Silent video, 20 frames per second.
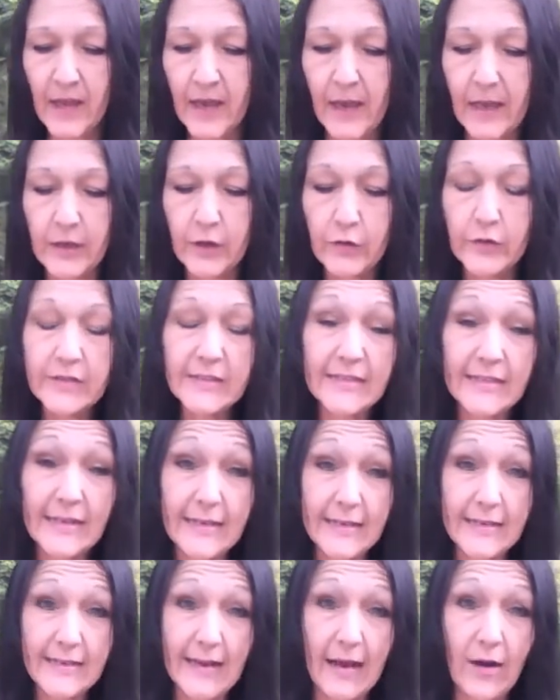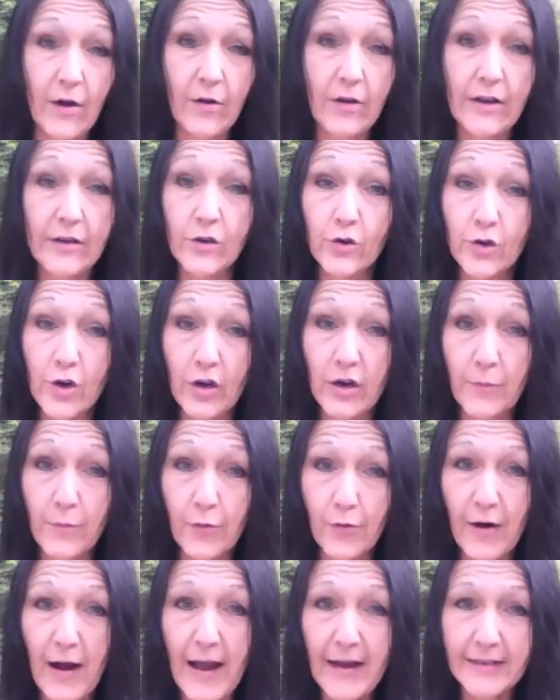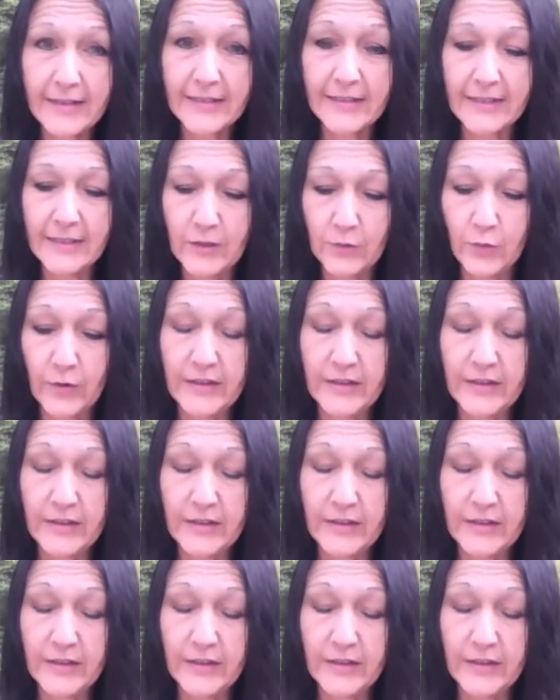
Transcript: and you sit it down and you're going to practice